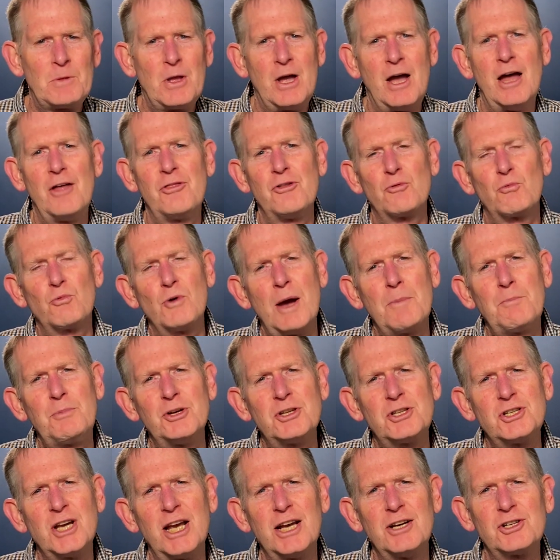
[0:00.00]
and the
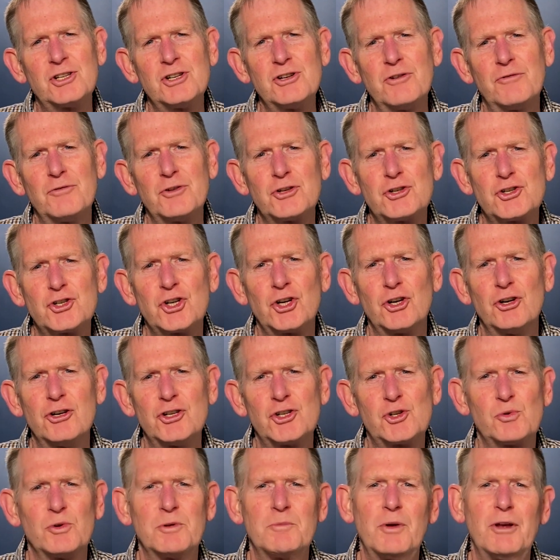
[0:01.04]
reputation of the
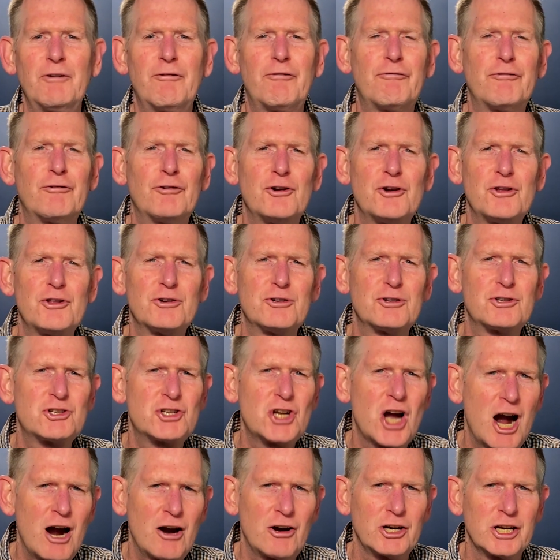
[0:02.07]
church would be further
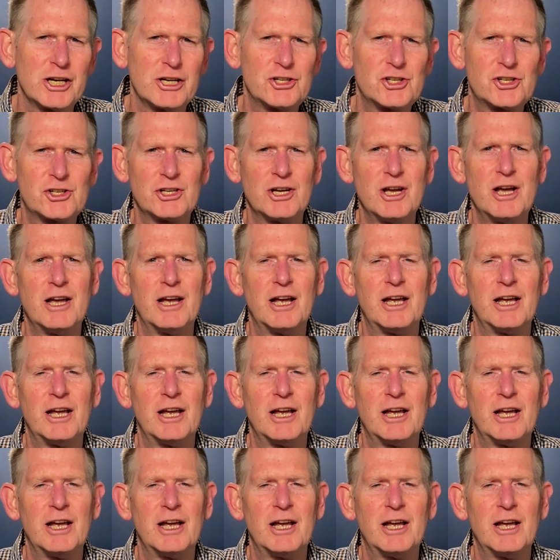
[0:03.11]
tarnished